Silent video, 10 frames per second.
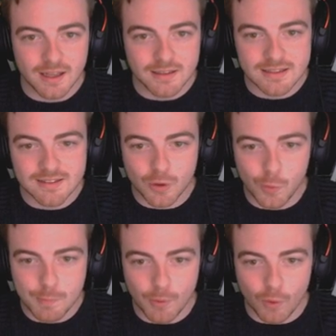Let's
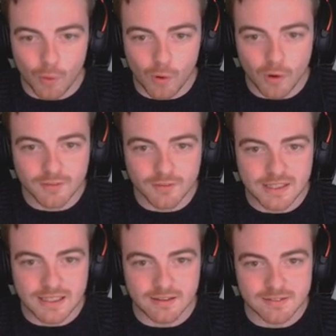equip all of
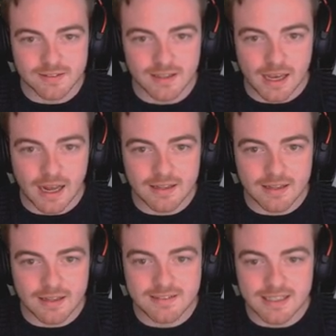these
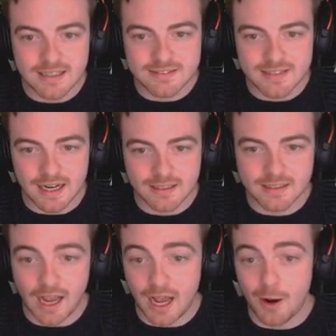and see exactly
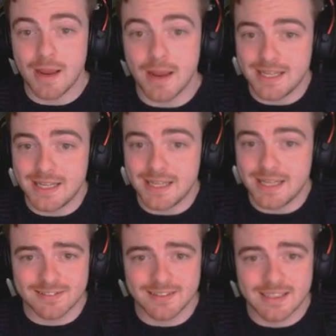actually get.
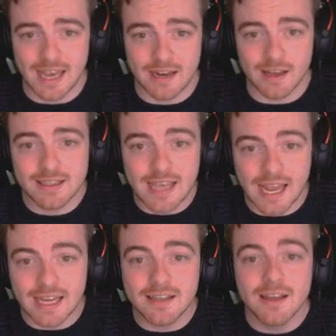Again, get,
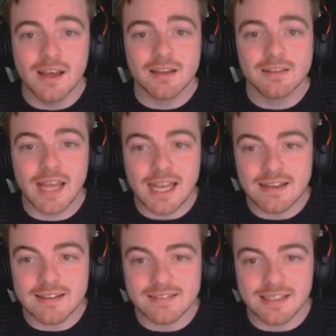again,
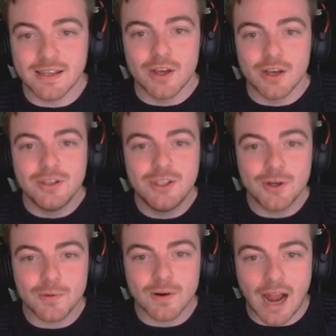lazy.
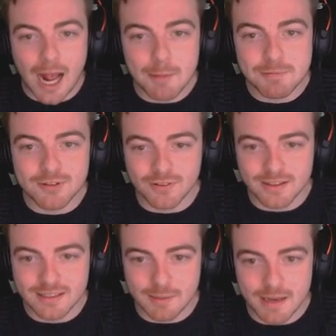You're
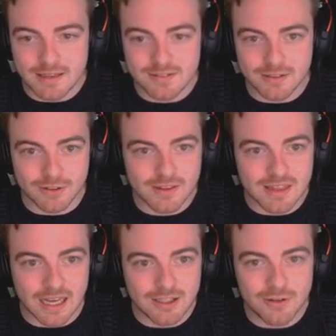absolutely amazing, dude.
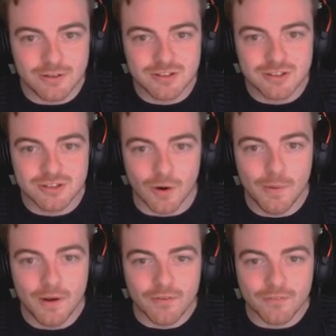Thank you
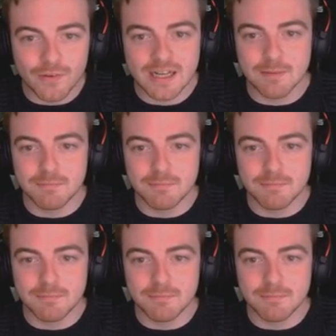so freaking